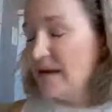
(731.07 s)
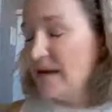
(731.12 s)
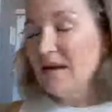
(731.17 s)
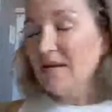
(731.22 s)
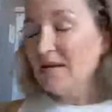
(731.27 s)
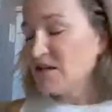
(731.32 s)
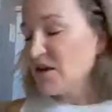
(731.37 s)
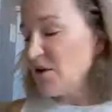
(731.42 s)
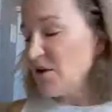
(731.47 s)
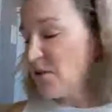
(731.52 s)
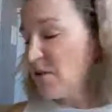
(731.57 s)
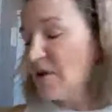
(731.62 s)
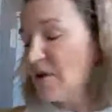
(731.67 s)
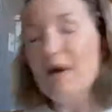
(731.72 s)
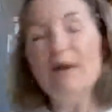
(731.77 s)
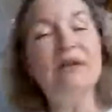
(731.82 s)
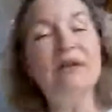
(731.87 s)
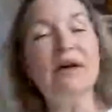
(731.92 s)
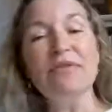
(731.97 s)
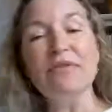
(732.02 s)
So
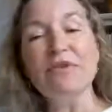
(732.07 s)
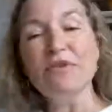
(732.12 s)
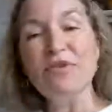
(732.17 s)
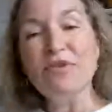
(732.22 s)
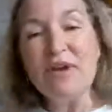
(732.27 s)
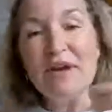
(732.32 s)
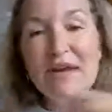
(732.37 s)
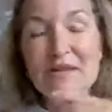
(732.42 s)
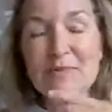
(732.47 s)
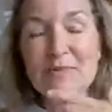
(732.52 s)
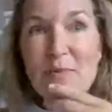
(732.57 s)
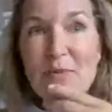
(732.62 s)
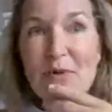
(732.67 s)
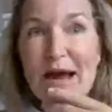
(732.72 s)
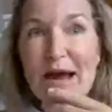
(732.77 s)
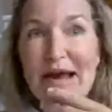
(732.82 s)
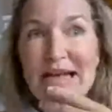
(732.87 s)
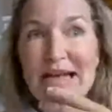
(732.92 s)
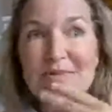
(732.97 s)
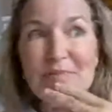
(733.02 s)
another thing is people
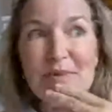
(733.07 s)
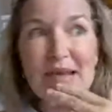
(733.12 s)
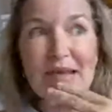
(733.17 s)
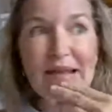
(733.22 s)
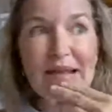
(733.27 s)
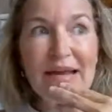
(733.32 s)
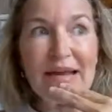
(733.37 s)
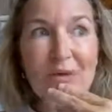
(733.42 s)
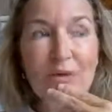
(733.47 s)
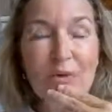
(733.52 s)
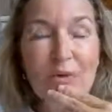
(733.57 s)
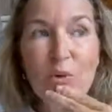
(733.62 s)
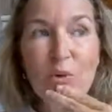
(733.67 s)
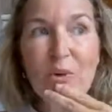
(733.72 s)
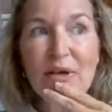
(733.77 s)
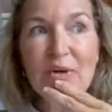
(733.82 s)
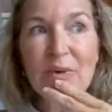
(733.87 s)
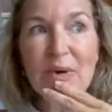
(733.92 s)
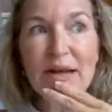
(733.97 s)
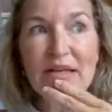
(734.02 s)
ask me like, well,
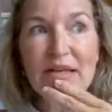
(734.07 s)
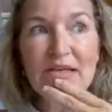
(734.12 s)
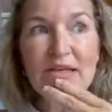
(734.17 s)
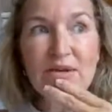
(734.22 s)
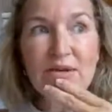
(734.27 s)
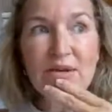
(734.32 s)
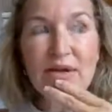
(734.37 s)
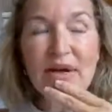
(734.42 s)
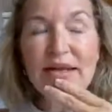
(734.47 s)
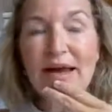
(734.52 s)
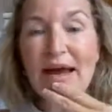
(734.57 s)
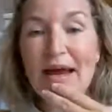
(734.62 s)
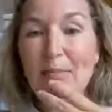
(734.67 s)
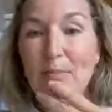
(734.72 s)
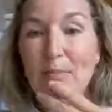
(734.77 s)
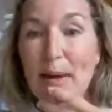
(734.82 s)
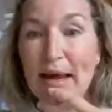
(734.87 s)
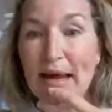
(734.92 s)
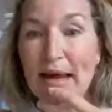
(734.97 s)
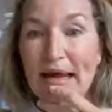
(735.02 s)
what do I do? Can I
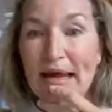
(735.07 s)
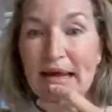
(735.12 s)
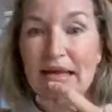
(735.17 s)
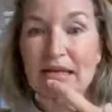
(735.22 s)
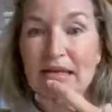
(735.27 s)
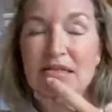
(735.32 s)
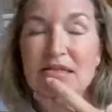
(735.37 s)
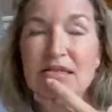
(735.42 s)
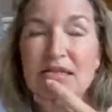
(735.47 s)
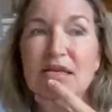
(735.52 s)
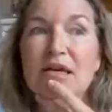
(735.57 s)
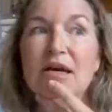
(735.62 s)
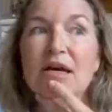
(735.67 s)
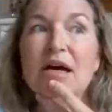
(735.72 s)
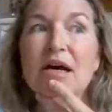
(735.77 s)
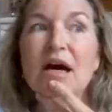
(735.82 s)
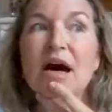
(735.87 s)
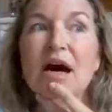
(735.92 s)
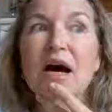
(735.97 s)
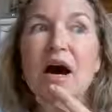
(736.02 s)
paint
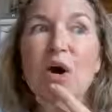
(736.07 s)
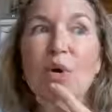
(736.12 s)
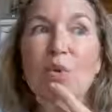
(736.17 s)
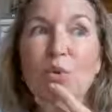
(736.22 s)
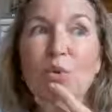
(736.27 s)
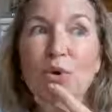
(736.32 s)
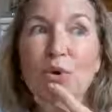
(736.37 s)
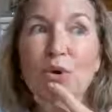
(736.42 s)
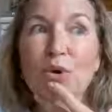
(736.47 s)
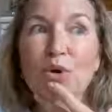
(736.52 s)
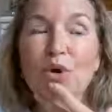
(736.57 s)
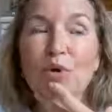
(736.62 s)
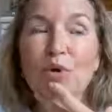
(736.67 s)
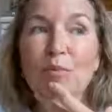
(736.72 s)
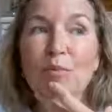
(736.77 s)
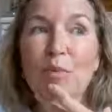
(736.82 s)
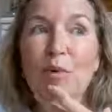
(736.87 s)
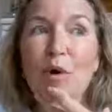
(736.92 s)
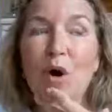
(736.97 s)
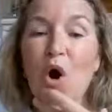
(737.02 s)
a
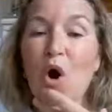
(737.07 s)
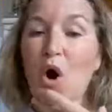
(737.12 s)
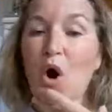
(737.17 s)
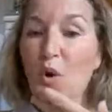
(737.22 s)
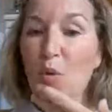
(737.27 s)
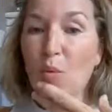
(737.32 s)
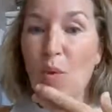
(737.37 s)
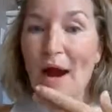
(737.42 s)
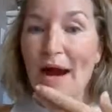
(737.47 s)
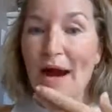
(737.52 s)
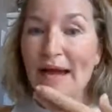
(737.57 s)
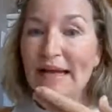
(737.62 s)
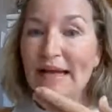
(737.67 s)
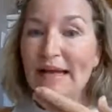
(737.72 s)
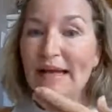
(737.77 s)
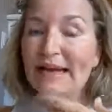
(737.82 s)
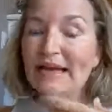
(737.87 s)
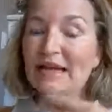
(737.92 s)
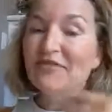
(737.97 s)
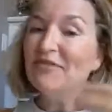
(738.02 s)
room all white?
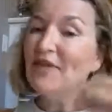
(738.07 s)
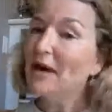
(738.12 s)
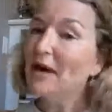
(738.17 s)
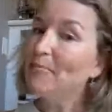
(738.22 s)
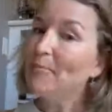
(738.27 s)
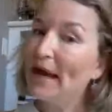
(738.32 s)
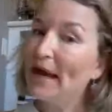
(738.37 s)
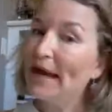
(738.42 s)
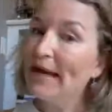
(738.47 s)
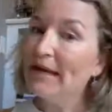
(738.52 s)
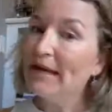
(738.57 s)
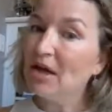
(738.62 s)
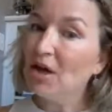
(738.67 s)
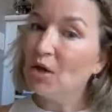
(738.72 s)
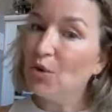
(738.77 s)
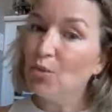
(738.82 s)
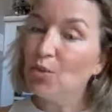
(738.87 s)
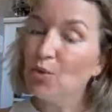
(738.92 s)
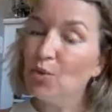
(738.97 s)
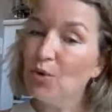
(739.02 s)
And if I paint a
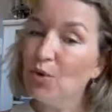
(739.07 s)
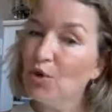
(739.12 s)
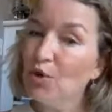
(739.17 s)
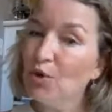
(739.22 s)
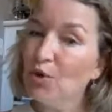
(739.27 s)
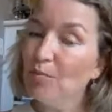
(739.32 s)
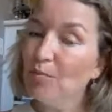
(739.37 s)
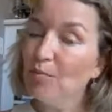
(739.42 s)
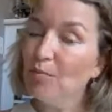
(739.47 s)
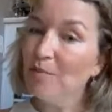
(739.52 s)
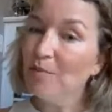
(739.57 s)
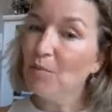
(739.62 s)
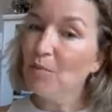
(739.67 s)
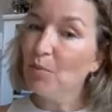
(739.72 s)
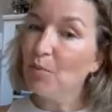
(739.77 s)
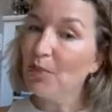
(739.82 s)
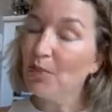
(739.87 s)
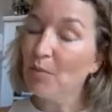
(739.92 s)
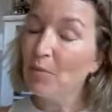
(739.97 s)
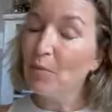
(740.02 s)
room
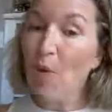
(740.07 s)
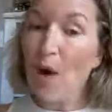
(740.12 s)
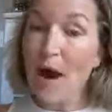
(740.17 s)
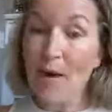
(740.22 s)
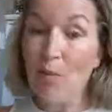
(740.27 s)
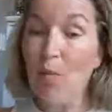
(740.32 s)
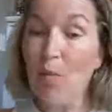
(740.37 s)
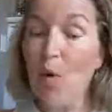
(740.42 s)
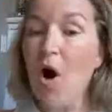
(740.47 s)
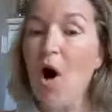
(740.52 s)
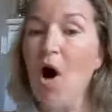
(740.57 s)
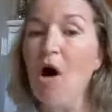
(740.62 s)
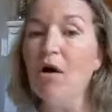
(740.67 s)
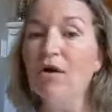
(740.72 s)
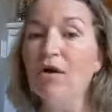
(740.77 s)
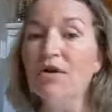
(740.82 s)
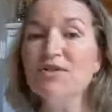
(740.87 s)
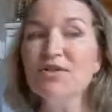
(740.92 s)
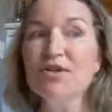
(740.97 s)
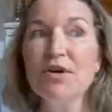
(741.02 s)
with white
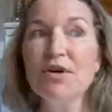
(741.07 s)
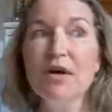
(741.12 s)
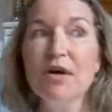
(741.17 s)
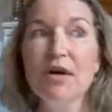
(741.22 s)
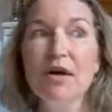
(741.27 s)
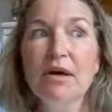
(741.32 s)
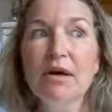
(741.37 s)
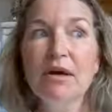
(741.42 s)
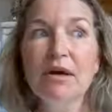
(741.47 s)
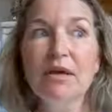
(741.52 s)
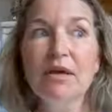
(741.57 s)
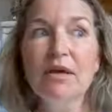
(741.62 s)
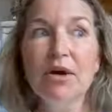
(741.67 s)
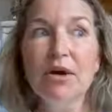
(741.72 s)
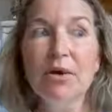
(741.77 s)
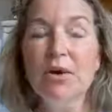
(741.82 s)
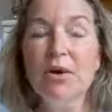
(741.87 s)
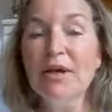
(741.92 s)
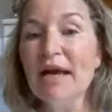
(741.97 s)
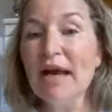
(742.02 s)
walls,
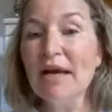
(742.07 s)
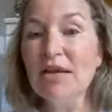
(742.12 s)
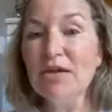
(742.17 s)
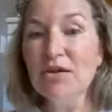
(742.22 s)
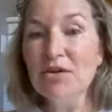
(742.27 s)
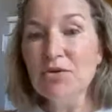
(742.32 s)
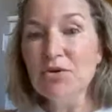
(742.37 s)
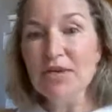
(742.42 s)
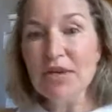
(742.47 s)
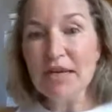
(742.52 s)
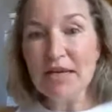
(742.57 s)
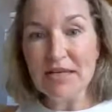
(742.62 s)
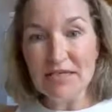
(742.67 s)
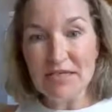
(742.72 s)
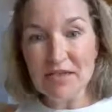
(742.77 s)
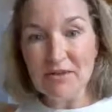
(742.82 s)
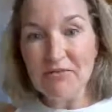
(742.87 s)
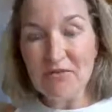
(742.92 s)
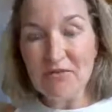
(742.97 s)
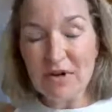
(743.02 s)
can I use a
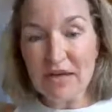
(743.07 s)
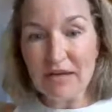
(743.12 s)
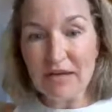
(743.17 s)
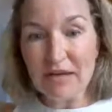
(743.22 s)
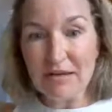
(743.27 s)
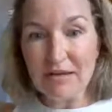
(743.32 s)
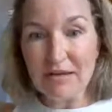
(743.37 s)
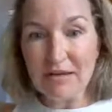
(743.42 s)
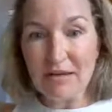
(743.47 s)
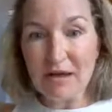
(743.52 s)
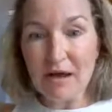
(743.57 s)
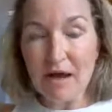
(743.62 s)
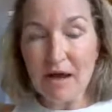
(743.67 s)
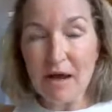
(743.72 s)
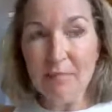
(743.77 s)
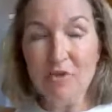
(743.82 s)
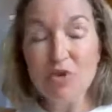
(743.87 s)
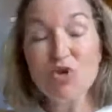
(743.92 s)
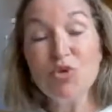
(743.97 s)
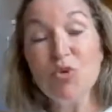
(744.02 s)
different
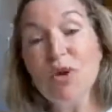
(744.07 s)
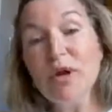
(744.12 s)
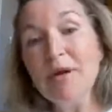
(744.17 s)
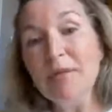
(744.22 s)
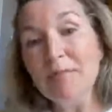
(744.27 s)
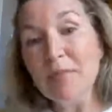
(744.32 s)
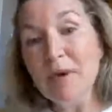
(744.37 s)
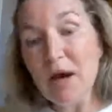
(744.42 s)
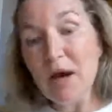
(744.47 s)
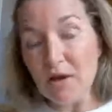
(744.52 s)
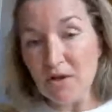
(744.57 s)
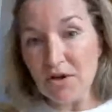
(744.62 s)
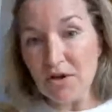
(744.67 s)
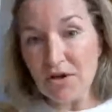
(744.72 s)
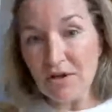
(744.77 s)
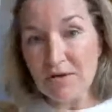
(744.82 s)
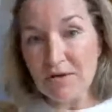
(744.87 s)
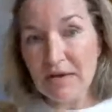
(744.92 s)
trim color?